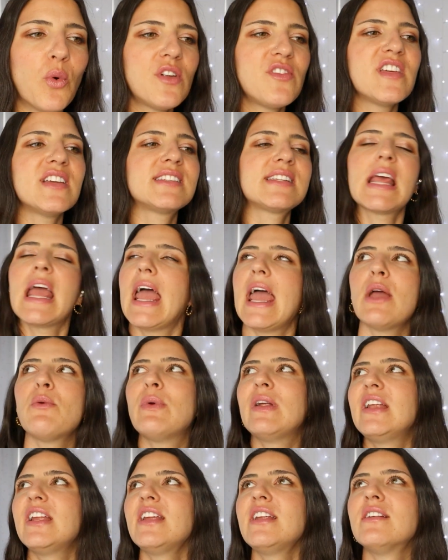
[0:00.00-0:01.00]
What did they say? Hey,
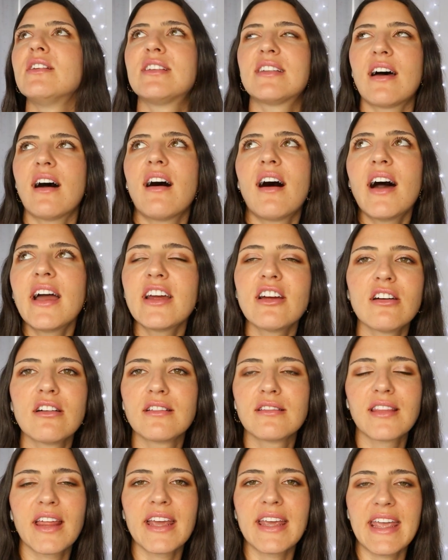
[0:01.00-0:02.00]
we need to hire
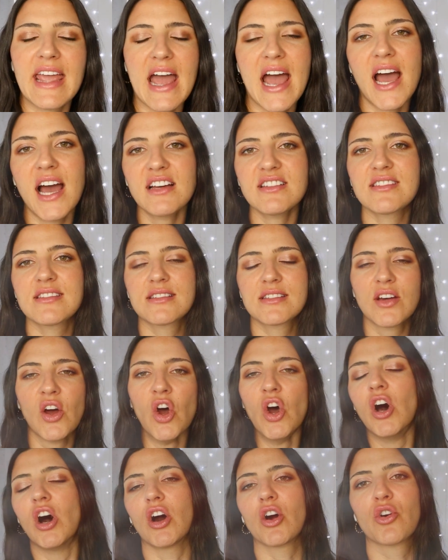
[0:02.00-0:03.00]
and like cast
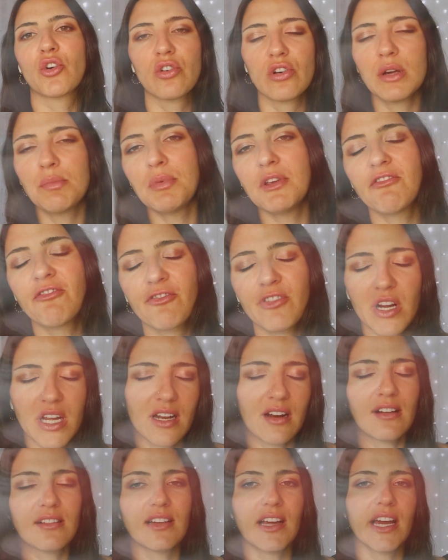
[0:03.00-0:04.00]
a creepy
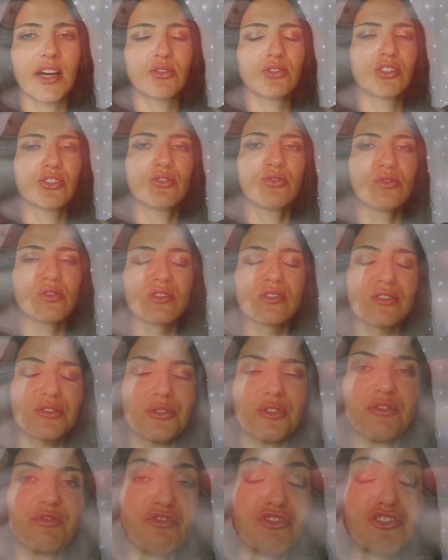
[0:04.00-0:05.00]
freaking clown to do this little